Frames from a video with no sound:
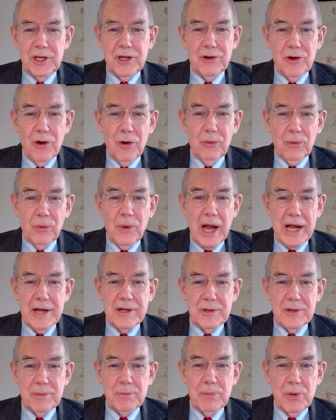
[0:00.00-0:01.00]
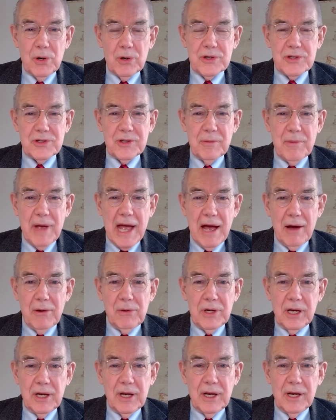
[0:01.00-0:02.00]
no right to push them
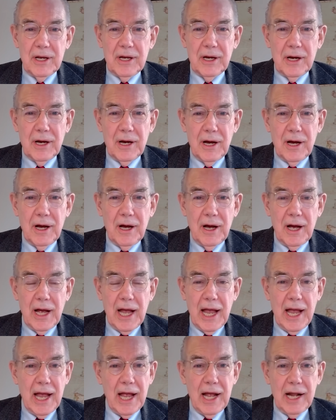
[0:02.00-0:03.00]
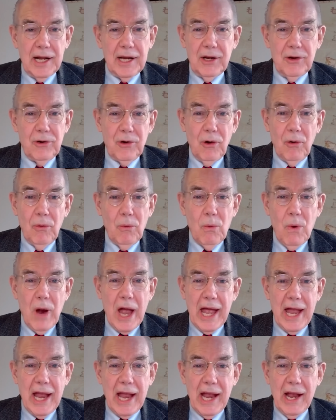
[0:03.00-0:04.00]
out. And in no
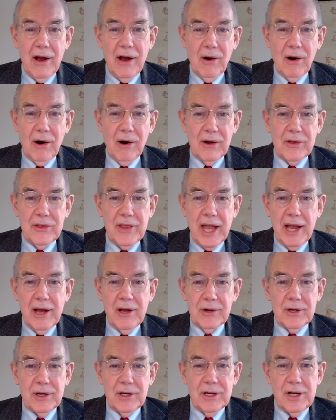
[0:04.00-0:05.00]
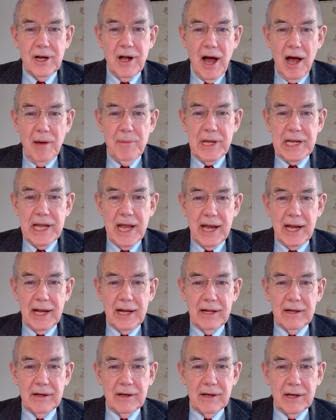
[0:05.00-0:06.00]
way are they going to
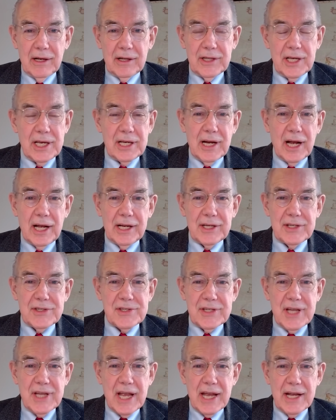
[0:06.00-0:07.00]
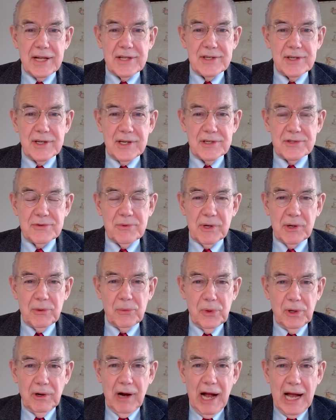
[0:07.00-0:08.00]
accommodate the United States and Israel.
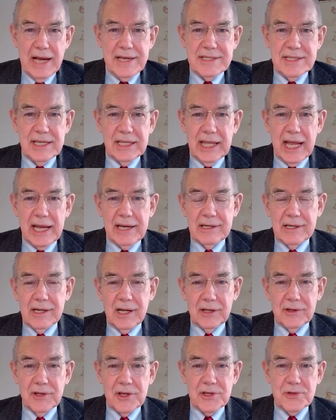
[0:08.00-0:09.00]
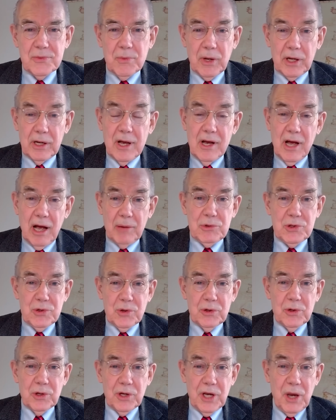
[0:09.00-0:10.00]
We're isolated on this one. I'm
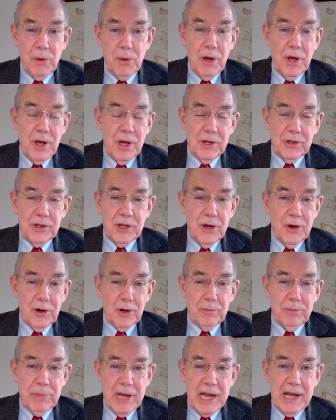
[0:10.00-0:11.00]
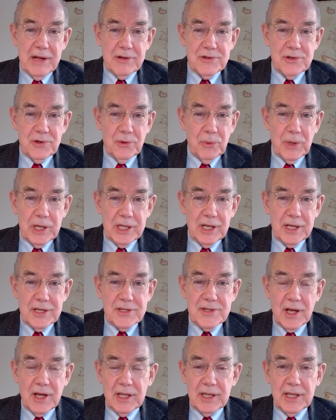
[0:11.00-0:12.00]
sure the Europeans are with
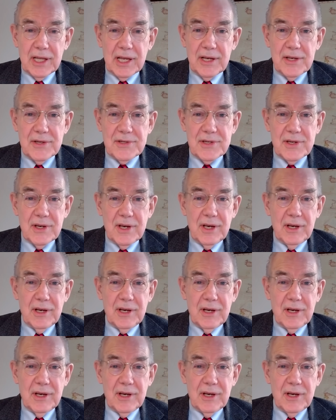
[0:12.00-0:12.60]
us on this